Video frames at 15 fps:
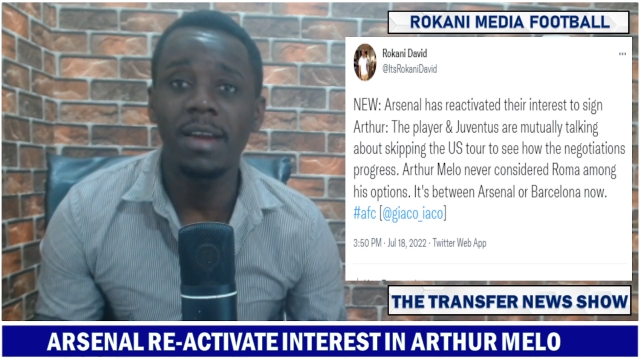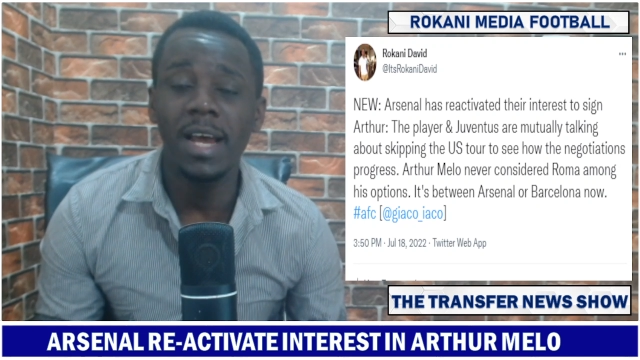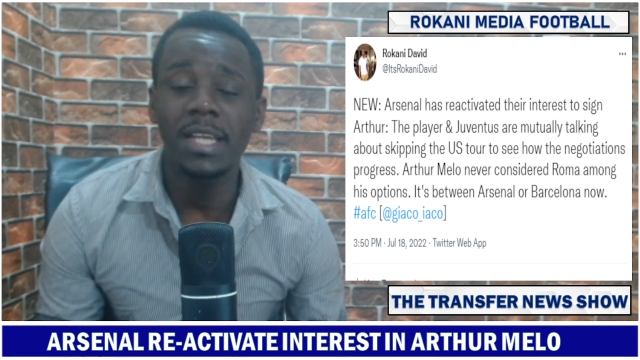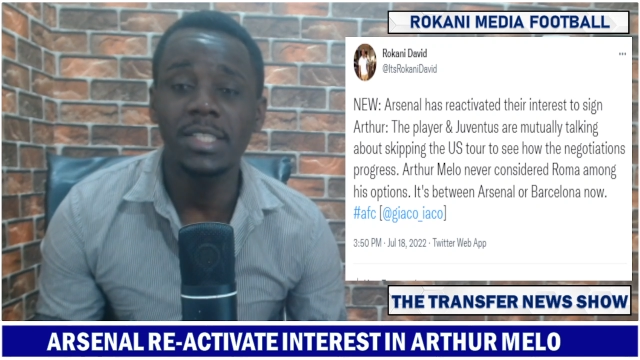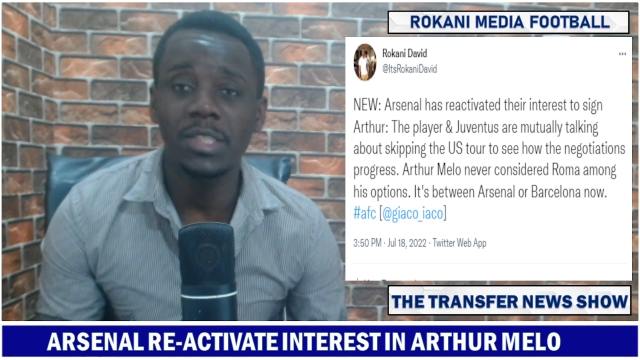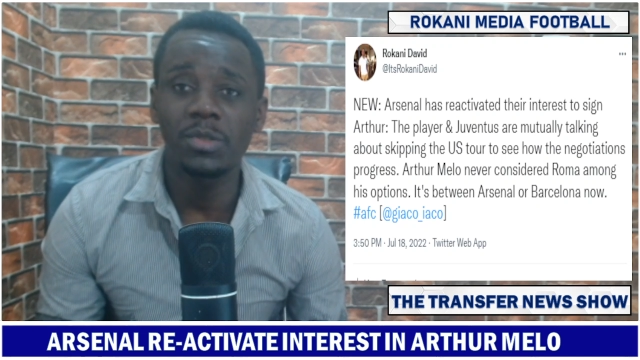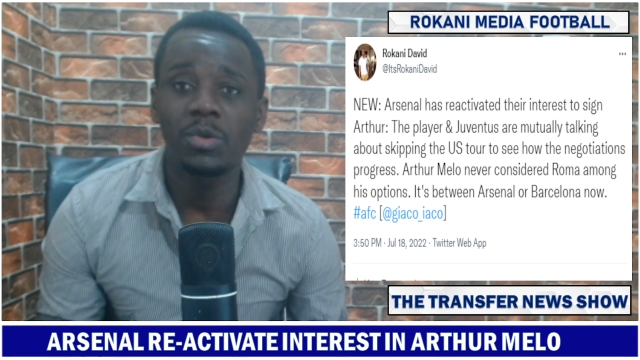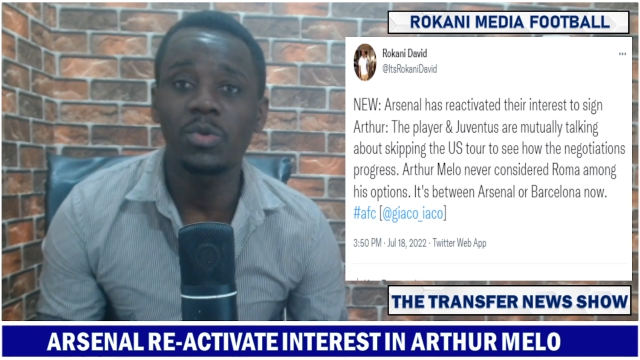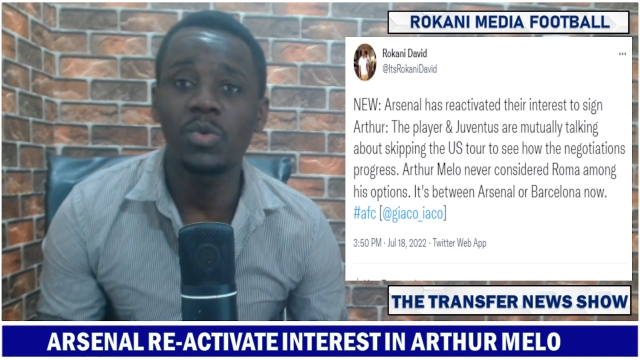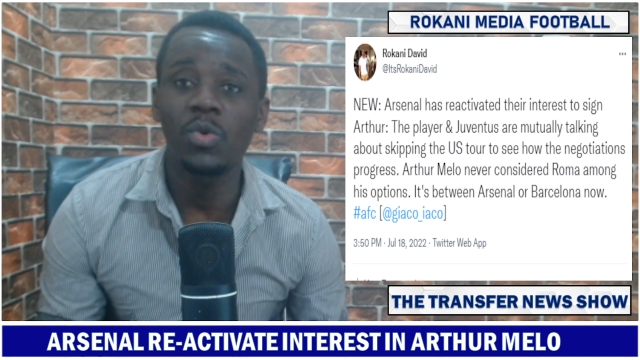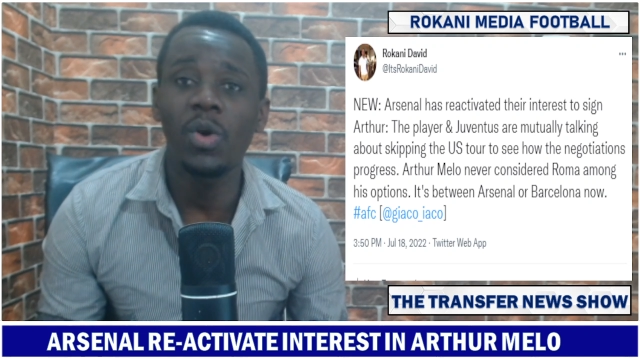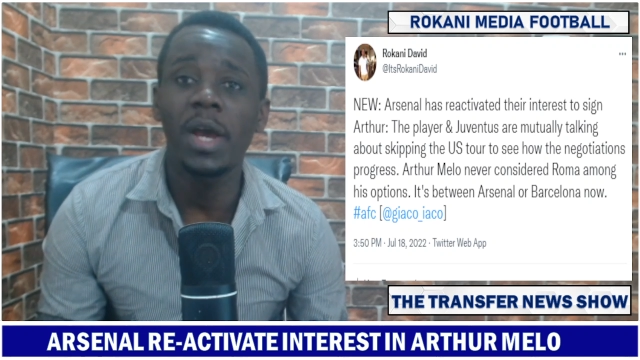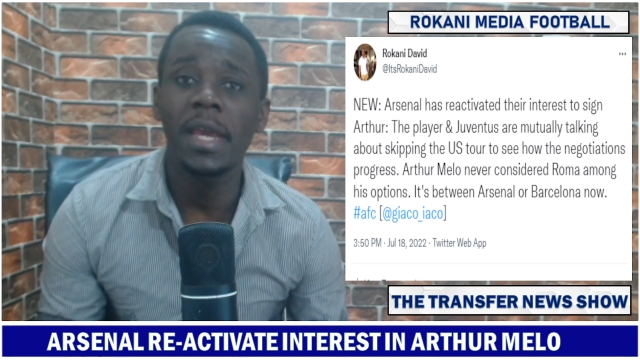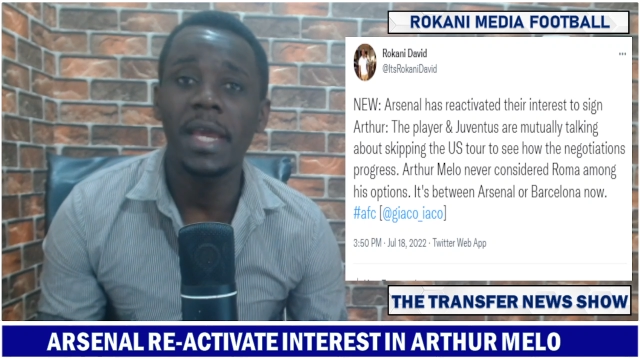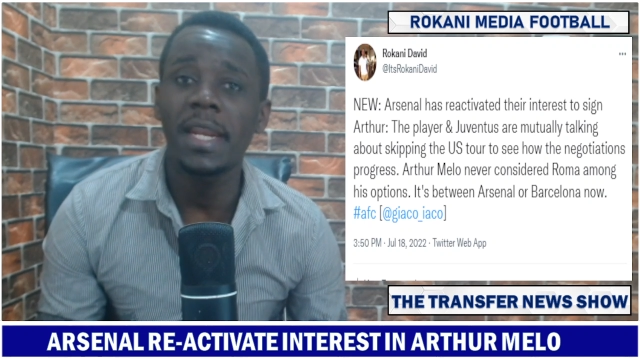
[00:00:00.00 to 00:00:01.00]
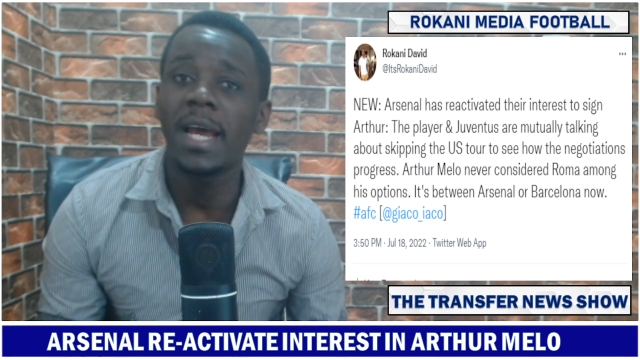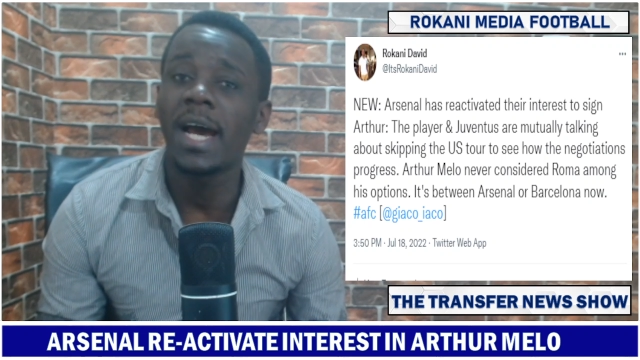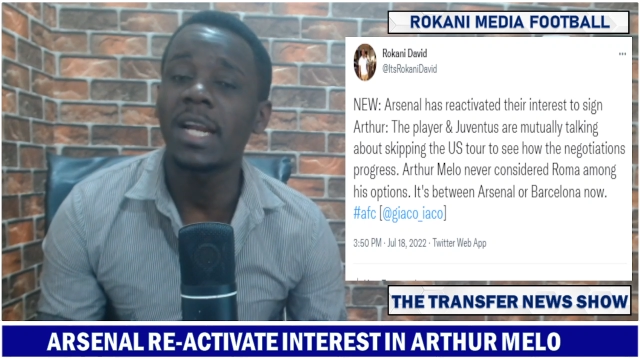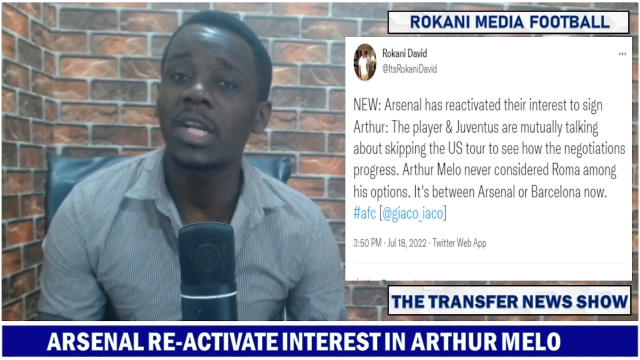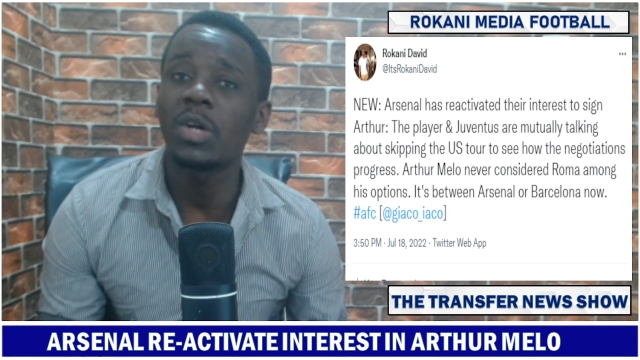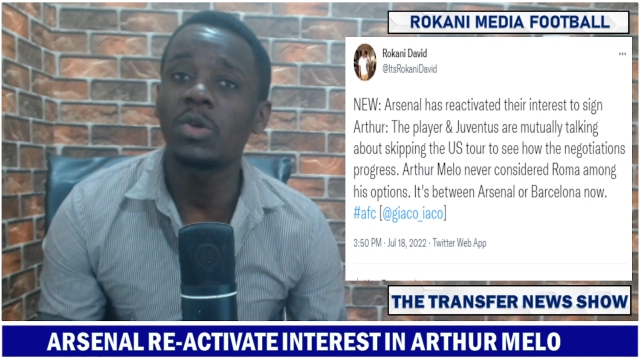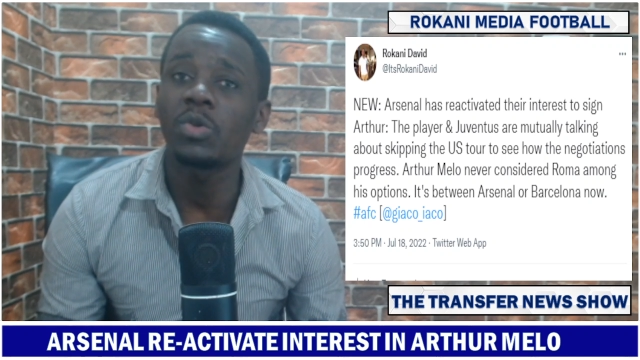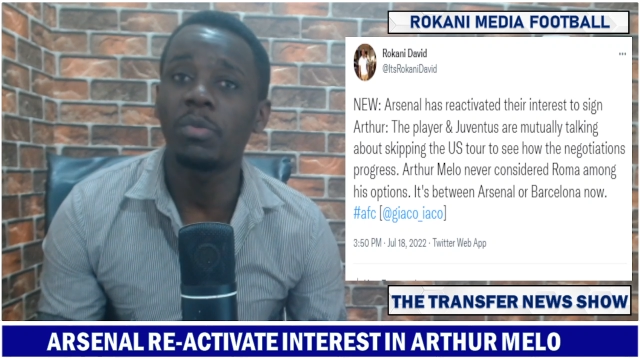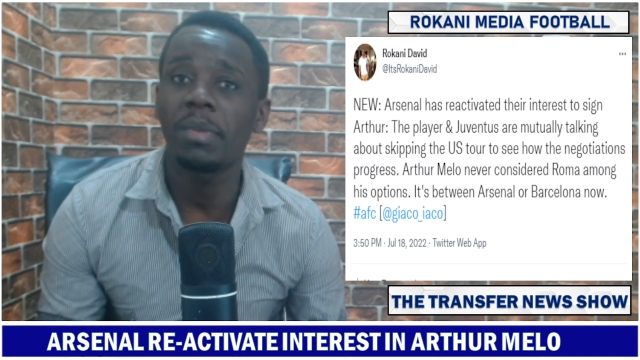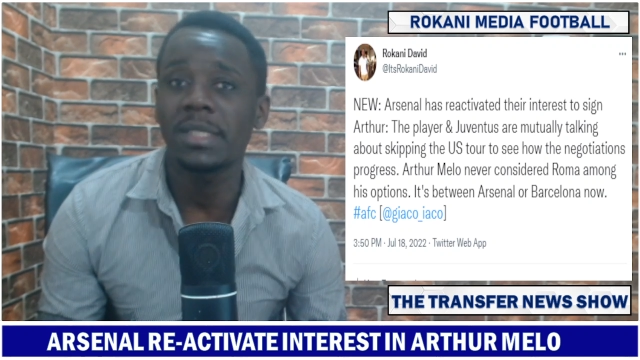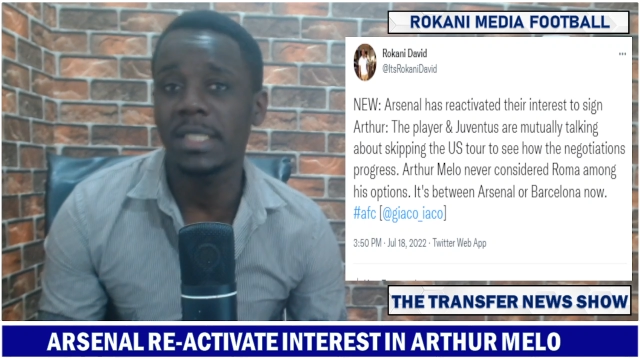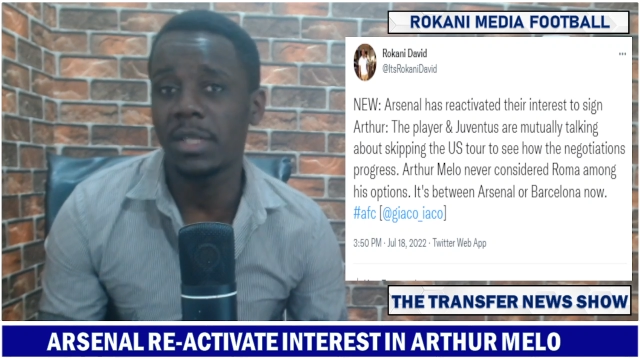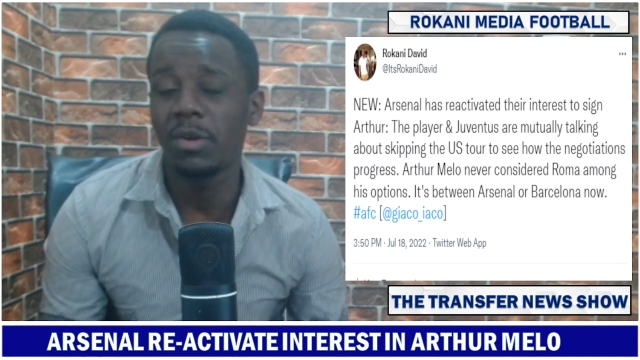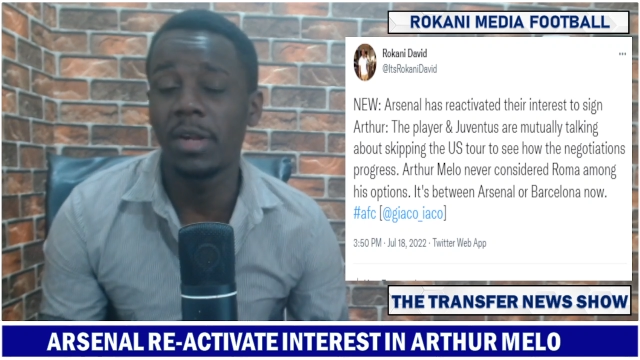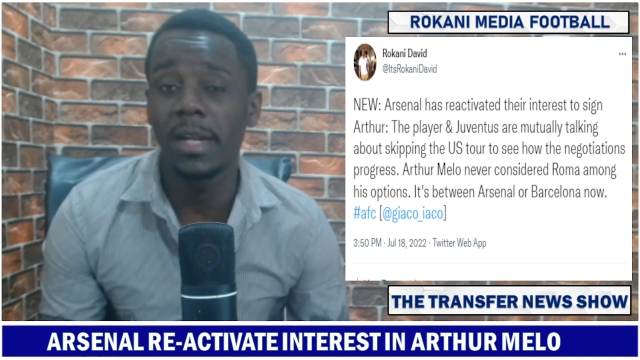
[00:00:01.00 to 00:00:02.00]
Arsenal to go ahead and go to
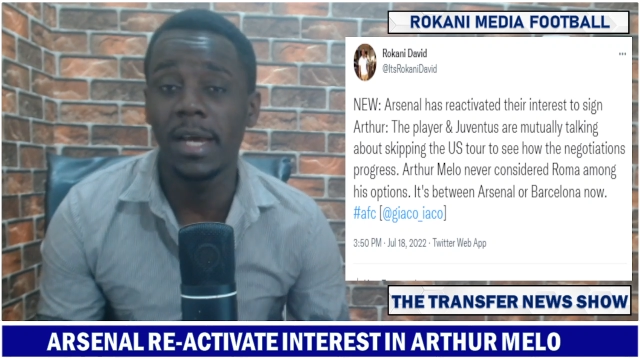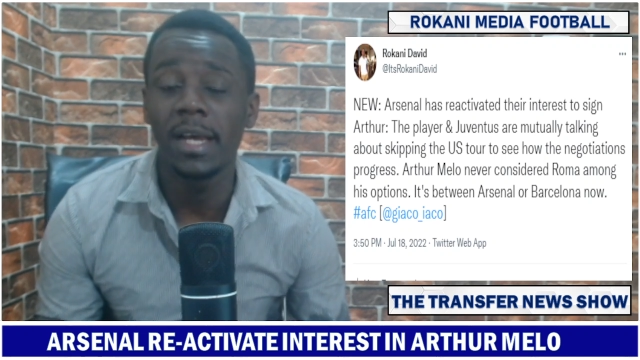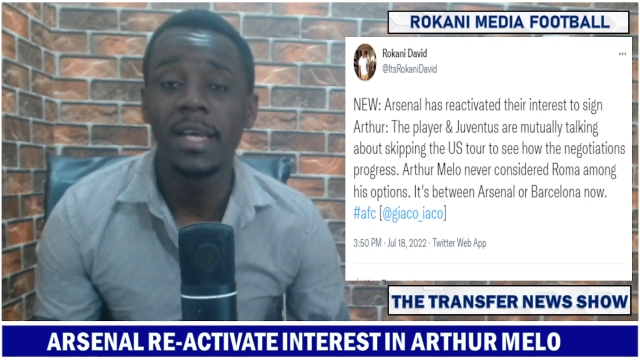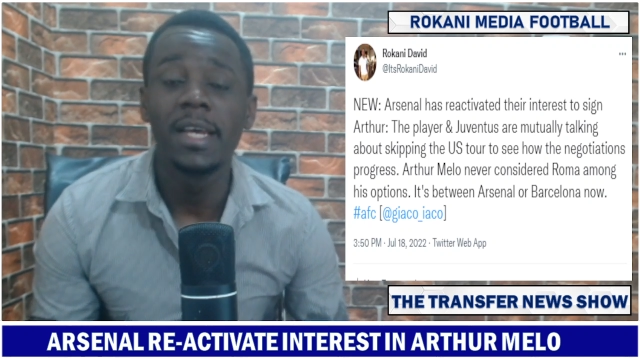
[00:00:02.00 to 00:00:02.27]
Barcelona,